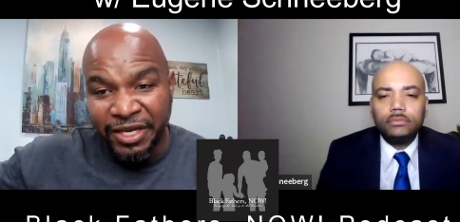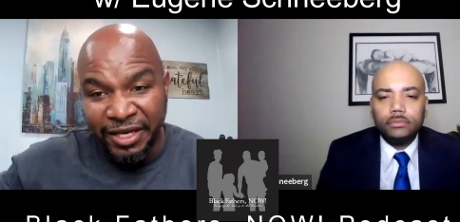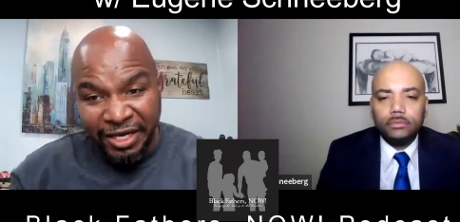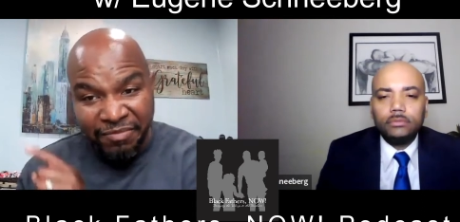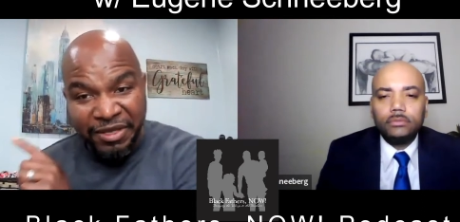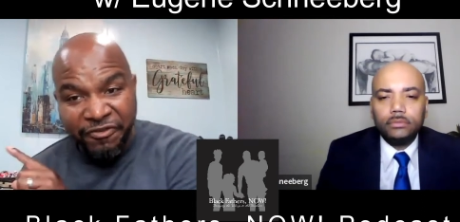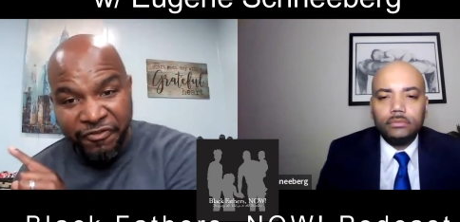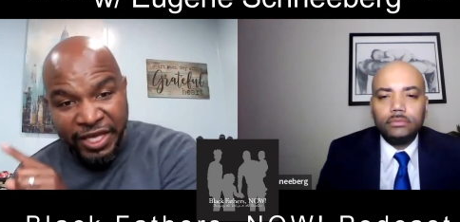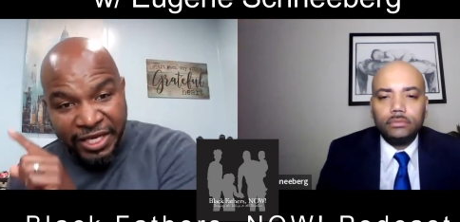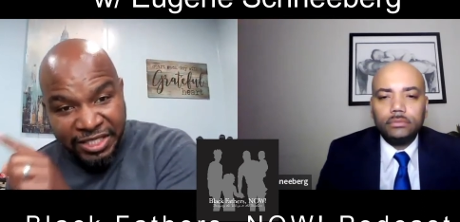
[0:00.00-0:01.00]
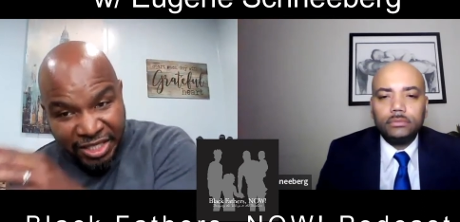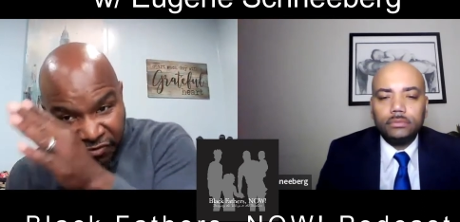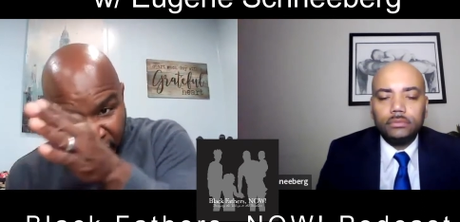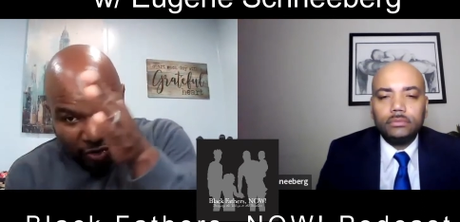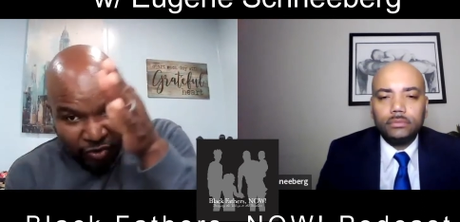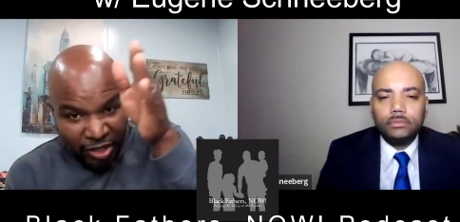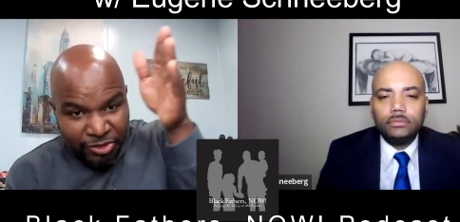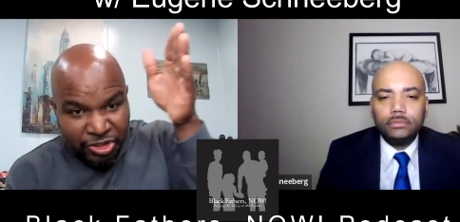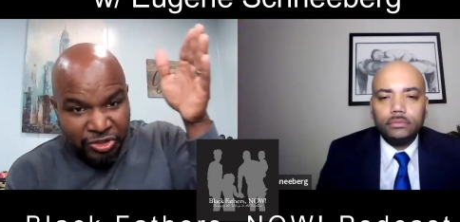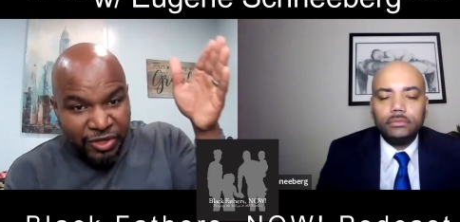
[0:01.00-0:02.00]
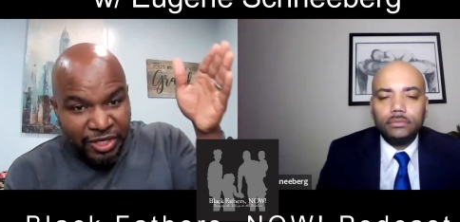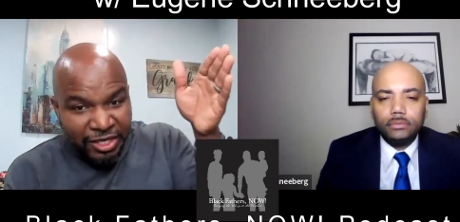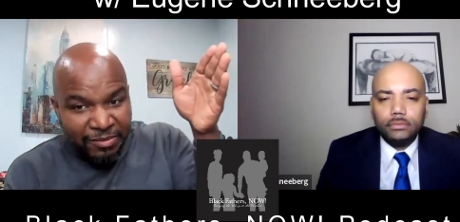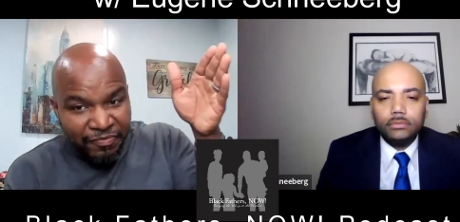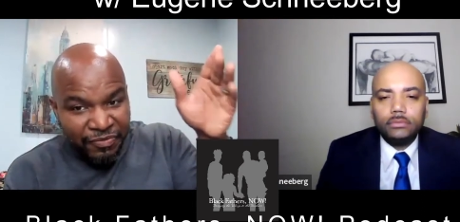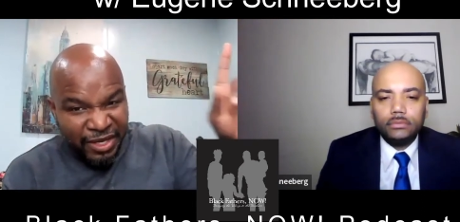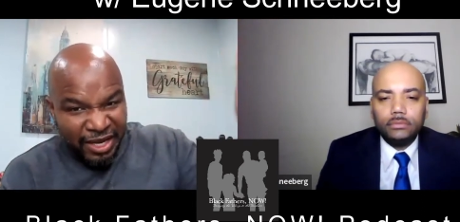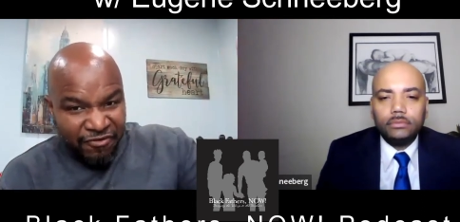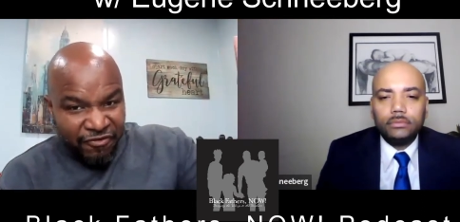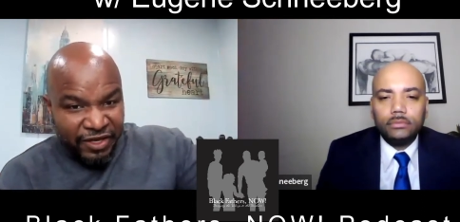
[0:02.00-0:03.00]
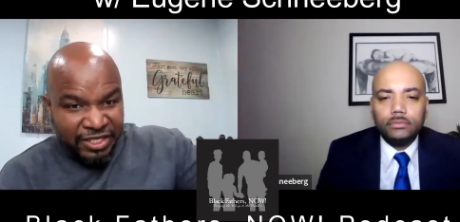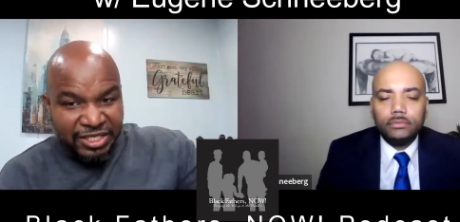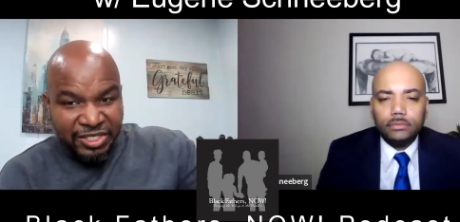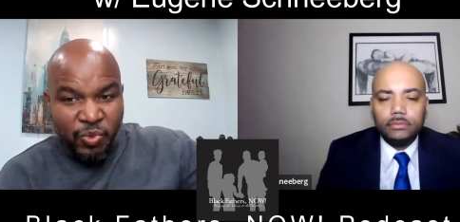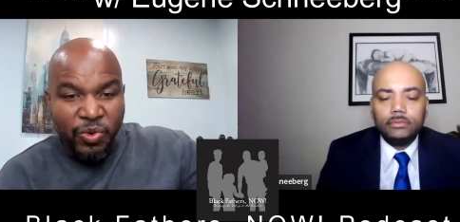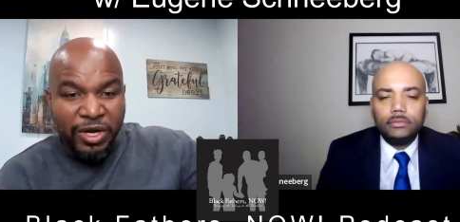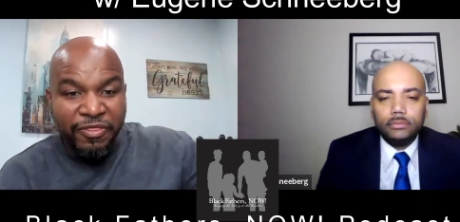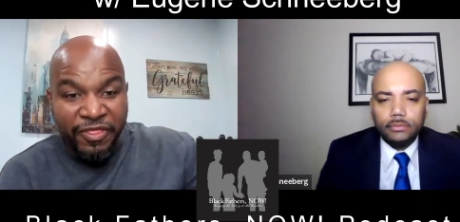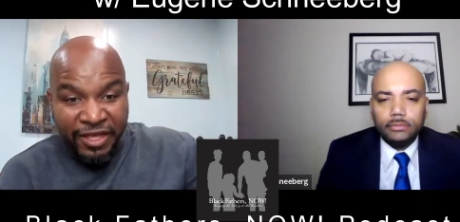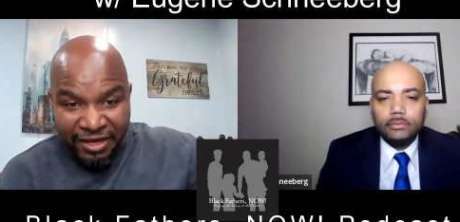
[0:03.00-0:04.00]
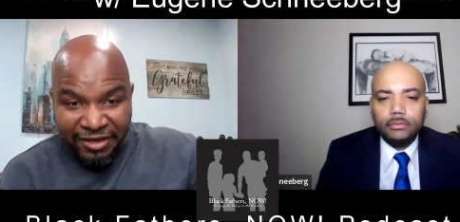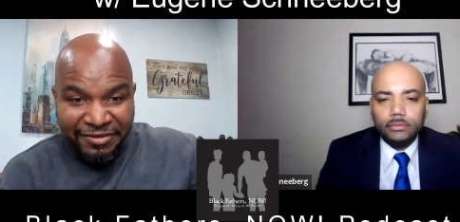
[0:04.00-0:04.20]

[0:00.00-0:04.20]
Speaker 1: could be fixed if we go upstream and fix this one thing